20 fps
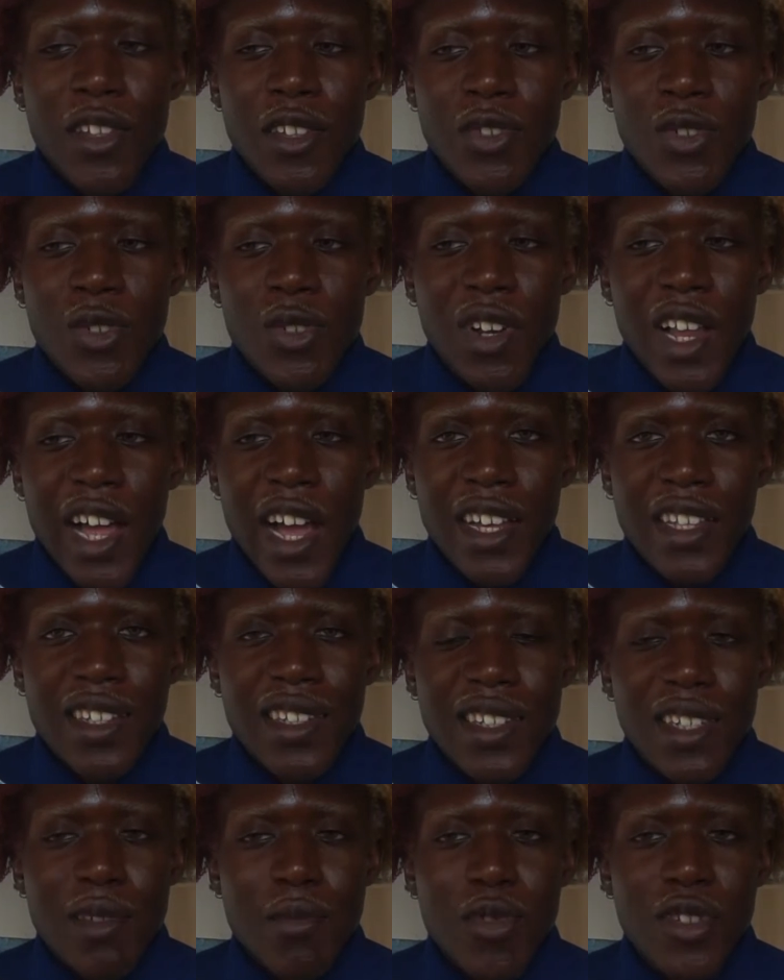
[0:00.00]
to like
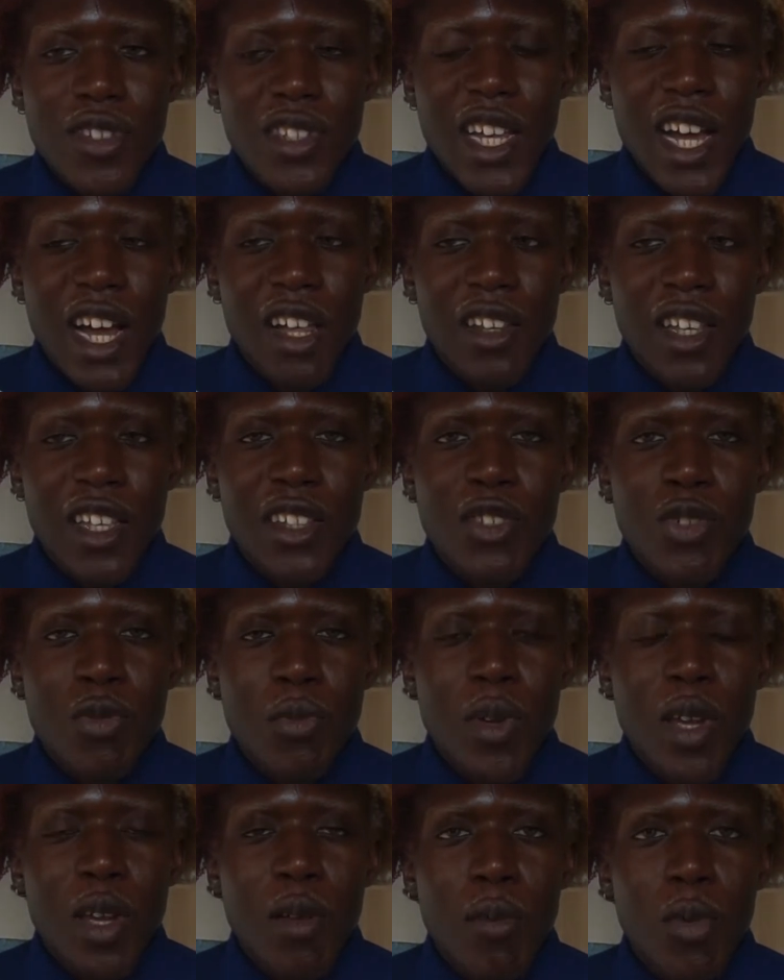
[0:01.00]
simmer down and to
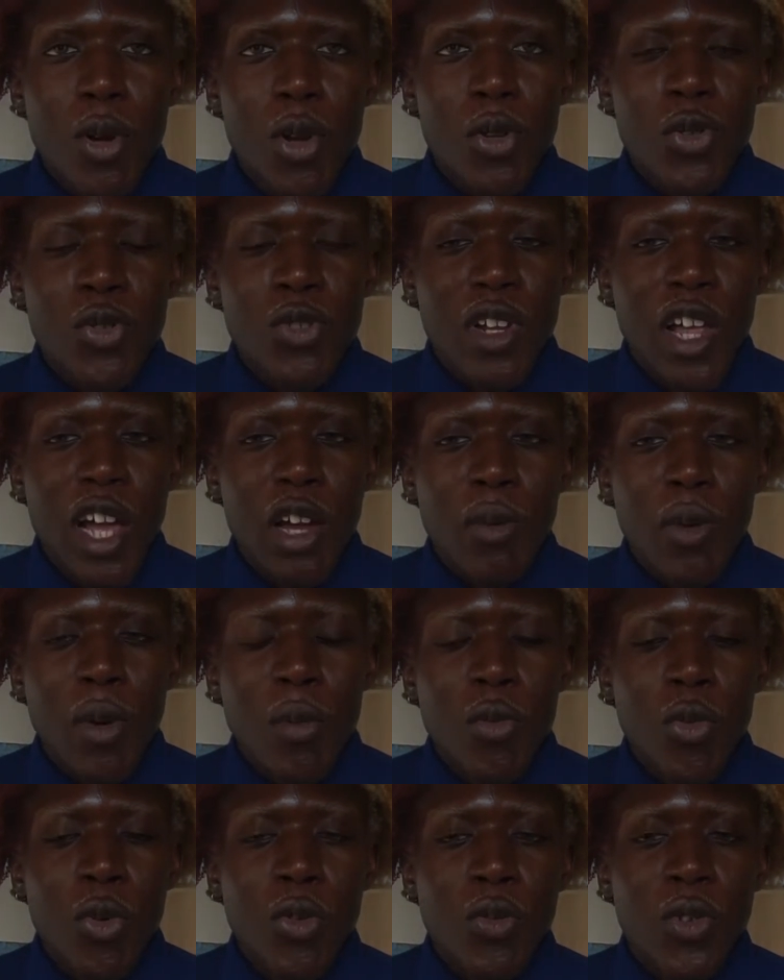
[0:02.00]
be able to like
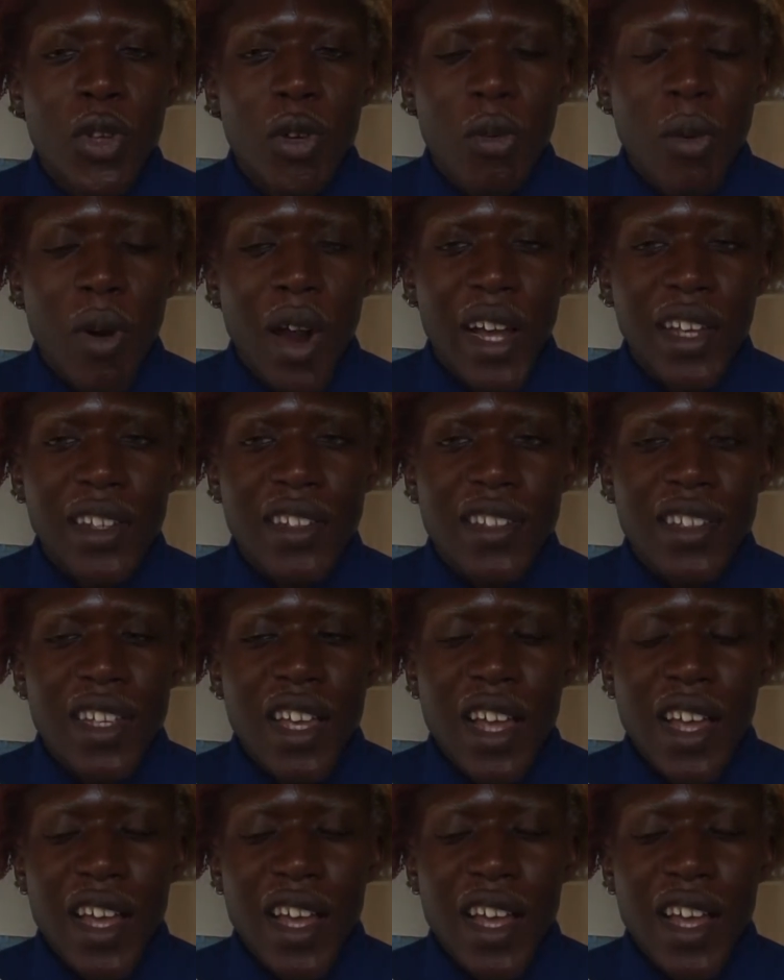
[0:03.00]
remove the rice.